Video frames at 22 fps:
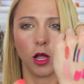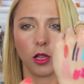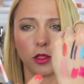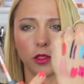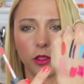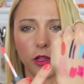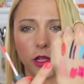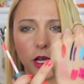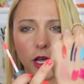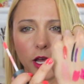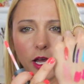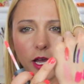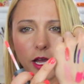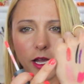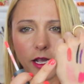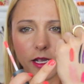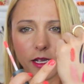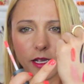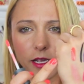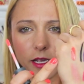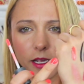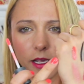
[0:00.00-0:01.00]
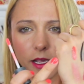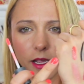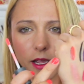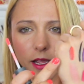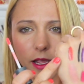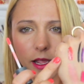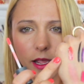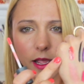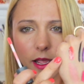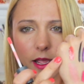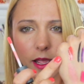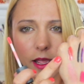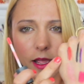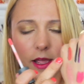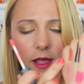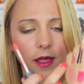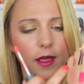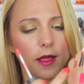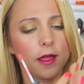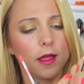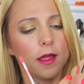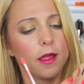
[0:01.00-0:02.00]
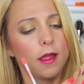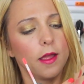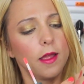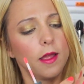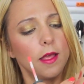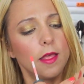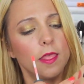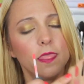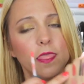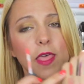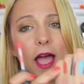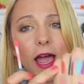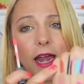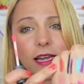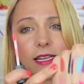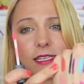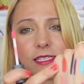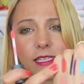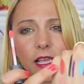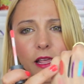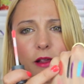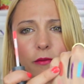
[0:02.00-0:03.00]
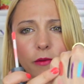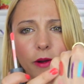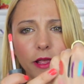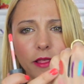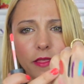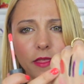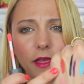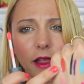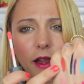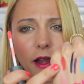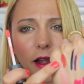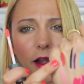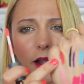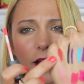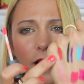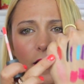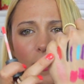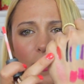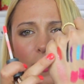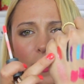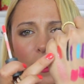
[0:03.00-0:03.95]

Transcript: Look! That is it right there.